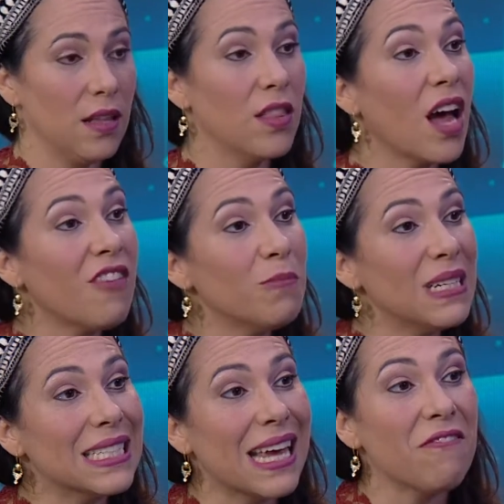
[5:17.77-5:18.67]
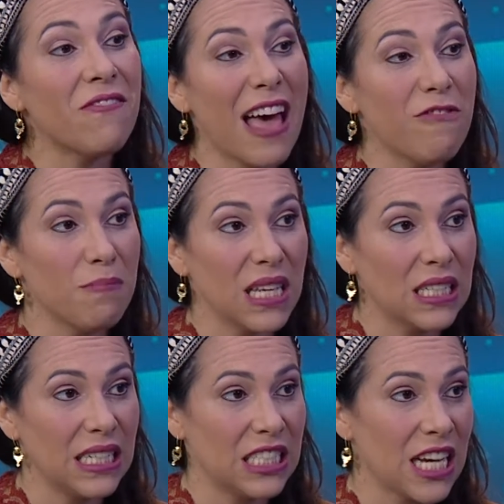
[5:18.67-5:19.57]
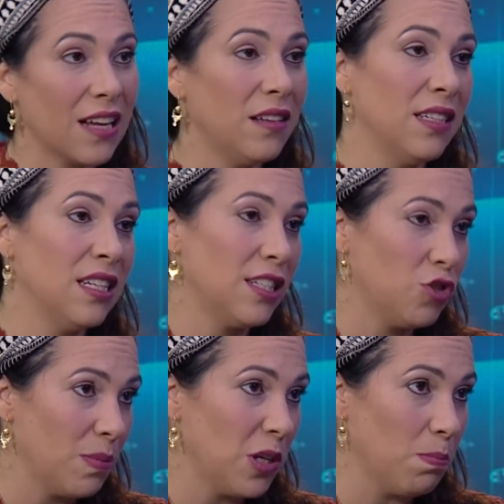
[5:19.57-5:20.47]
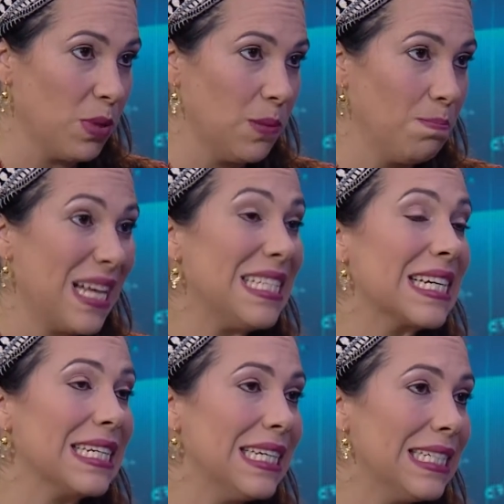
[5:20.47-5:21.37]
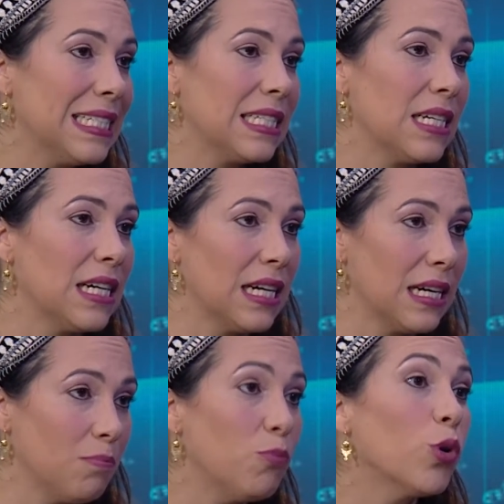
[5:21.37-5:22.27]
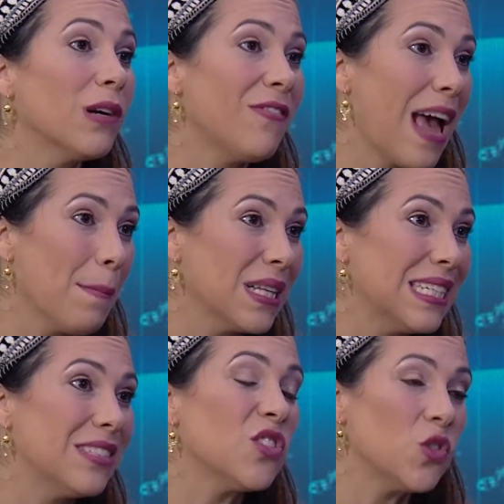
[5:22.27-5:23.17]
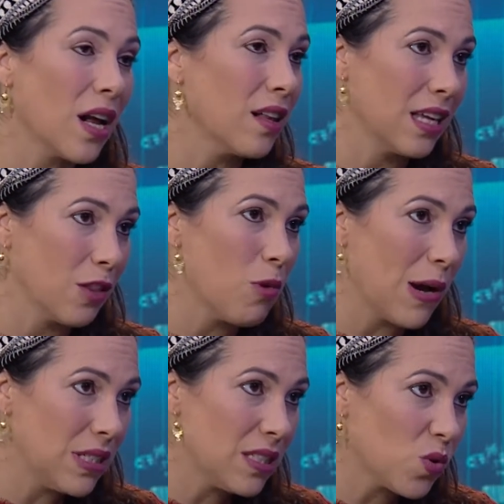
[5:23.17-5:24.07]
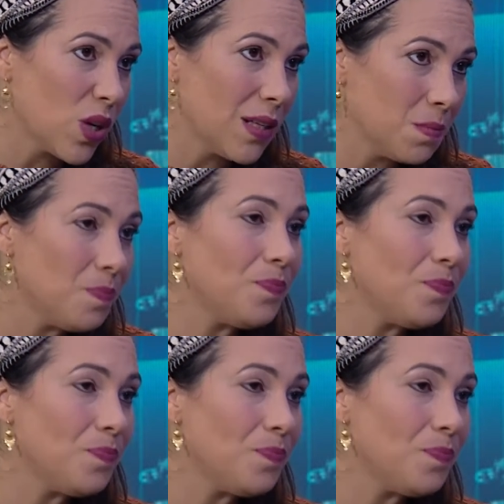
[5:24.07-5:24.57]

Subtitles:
the government to get 5 million shekel to distribute in basic needs to poor families struggling throughout Israel.